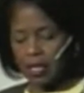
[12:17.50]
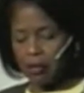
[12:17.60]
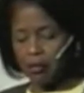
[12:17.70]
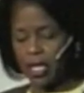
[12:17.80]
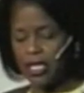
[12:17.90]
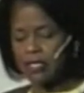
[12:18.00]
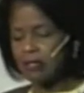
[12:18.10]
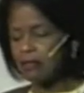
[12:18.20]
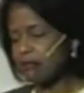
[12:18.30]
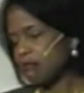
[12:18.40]
But
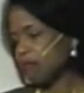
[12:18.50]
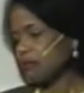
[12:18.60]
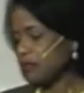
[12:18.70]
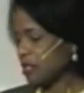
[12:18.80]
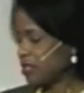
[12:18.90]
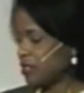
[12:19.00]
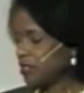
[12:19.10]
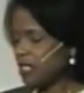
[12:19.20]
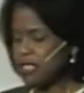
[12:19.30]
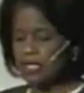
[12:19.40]

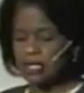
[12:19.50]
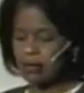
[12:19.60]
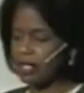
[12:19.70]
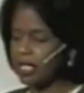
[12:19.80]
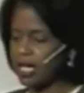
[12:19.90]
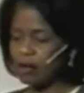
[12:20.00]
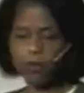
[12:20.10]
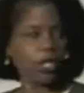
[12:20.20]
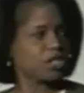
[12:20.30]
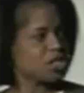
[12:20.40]
this is something I
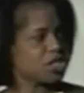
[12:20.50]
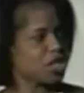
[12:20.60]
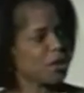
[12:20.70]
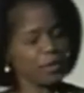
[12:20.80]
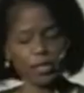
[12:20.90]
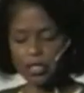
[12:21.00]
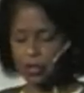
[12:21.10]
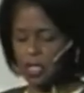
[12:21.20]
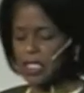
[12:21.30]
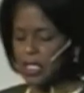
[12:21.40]
want to share with
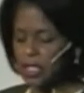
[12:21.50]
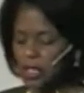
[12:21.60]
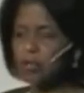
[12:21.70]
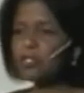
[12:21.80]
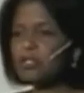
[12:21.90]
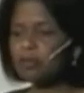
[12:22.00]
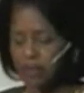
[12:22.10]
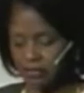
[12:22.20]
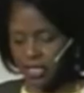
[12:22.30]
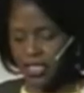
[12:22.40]
you as a closing
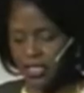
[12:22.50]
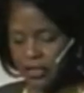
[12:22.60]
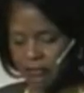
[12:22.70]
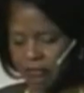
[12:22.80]
reflection.